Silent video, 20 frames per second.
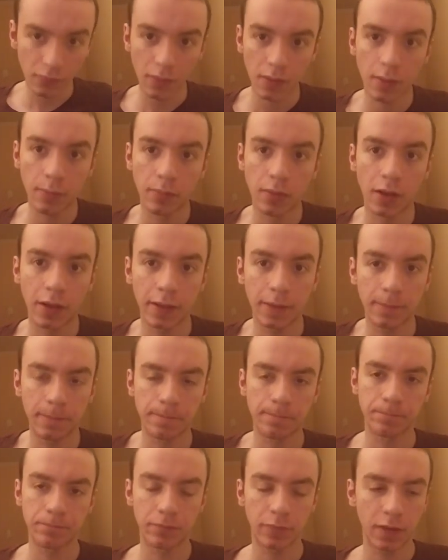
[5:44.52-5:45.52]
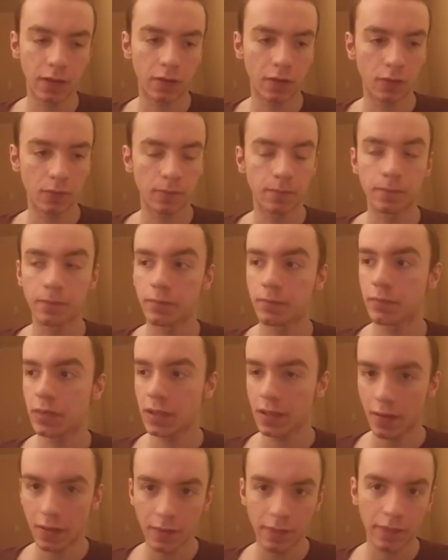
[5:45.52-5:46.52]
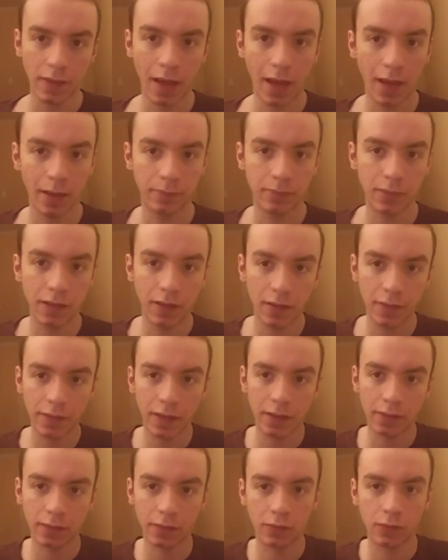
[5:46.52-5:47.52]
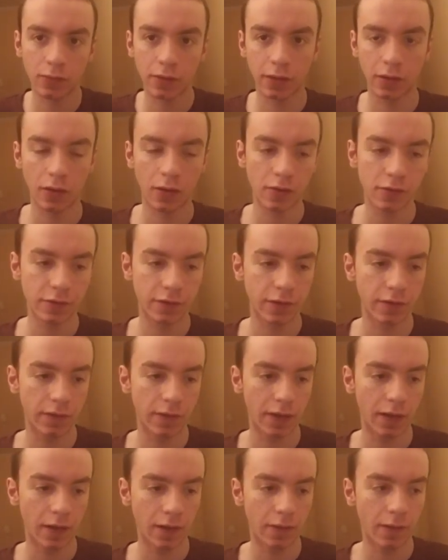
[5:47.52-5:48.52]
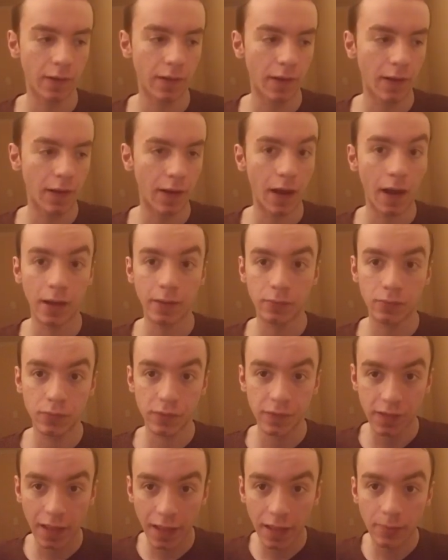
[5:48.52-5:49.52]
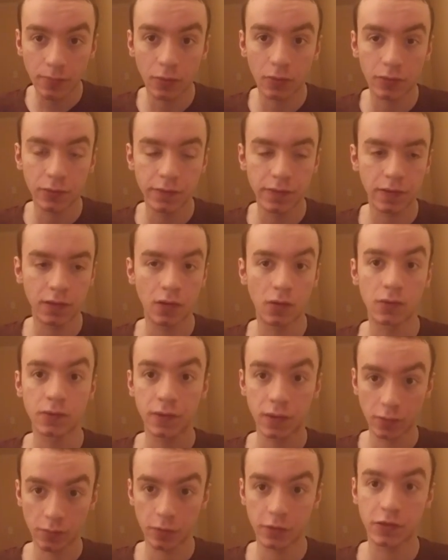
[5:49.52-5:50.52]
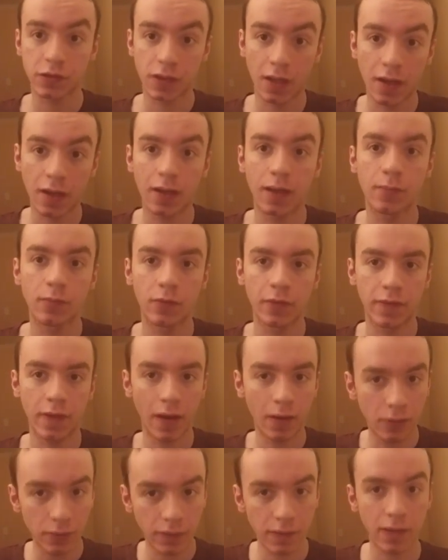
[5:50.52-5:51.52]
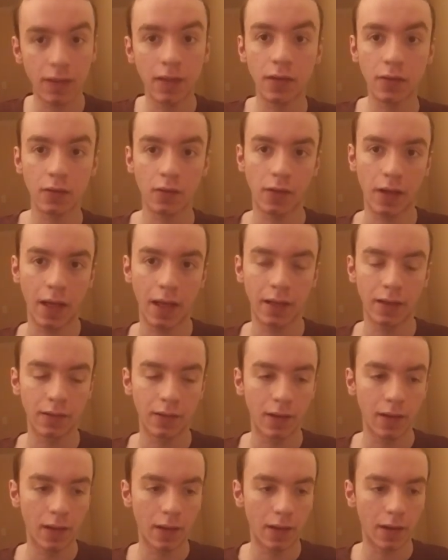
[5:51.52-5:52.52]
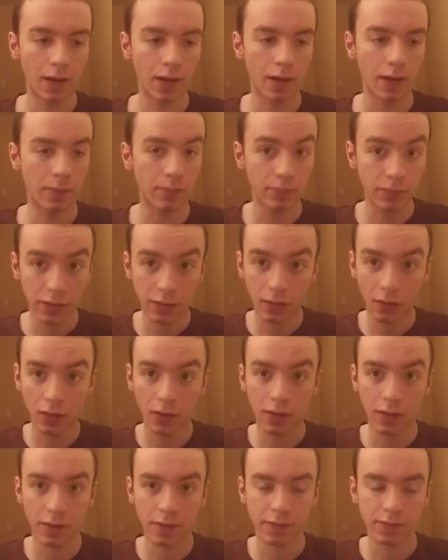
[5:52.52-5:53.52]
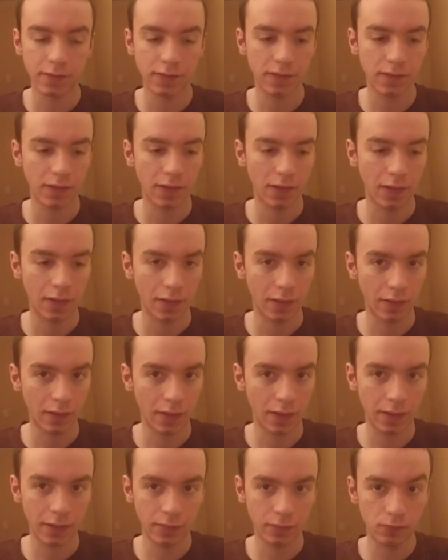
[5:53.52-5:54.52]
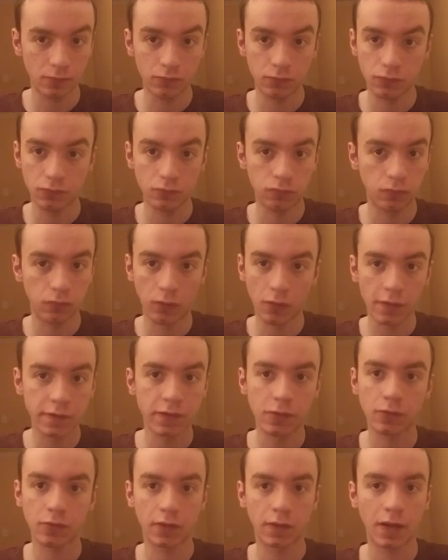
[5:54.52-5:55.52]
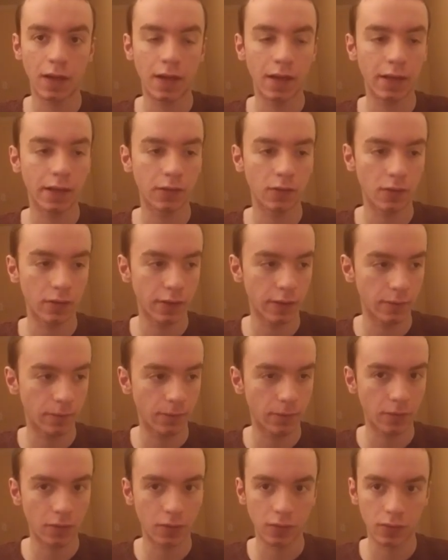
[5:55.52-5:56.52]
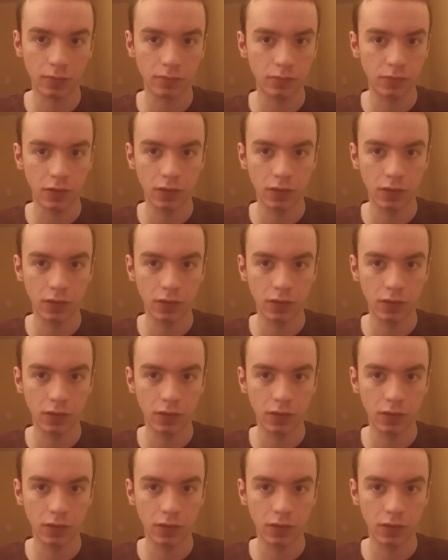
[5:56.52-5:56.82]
but, beyond that little incursion there, I was able to go so much time without the internet because I wasn't relying on it for,